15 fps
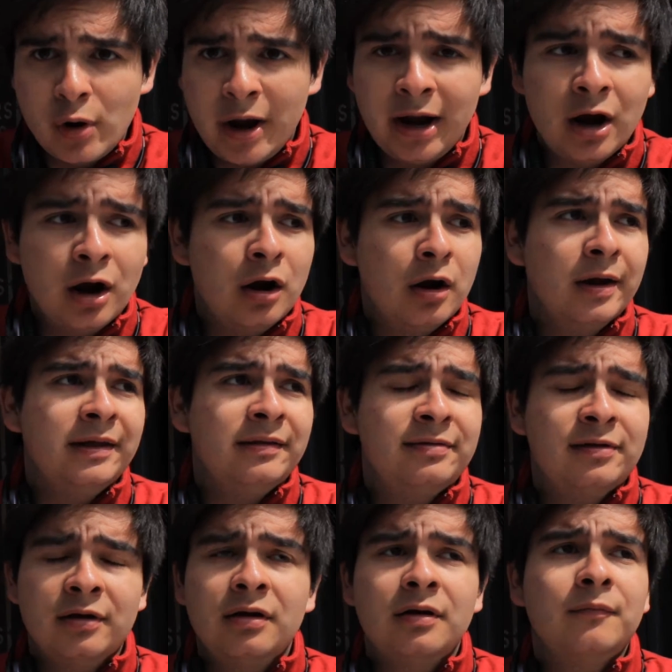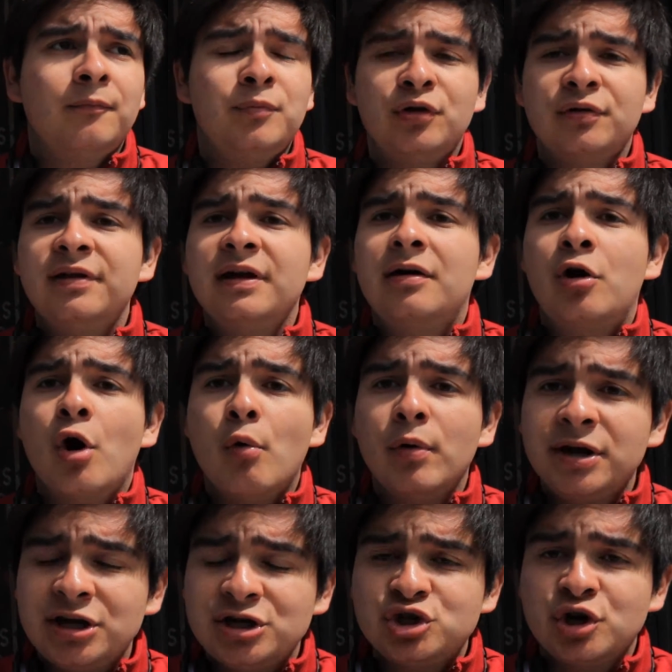Where is the music
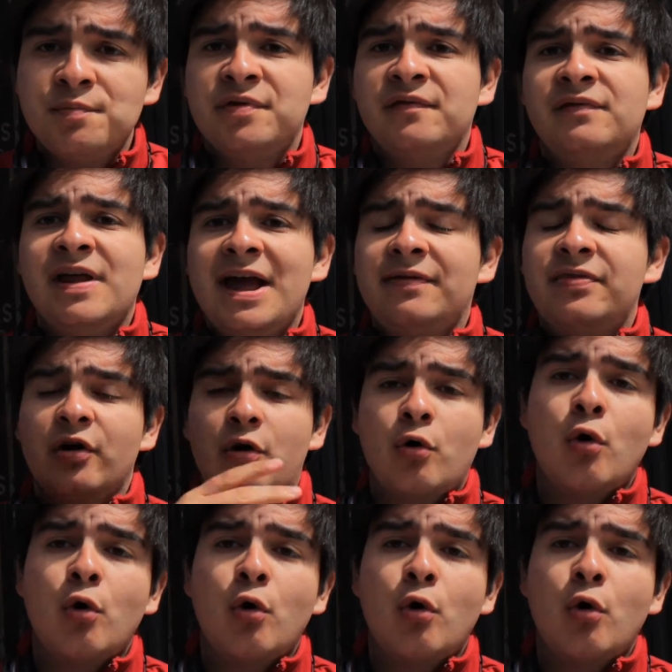going in terms of like the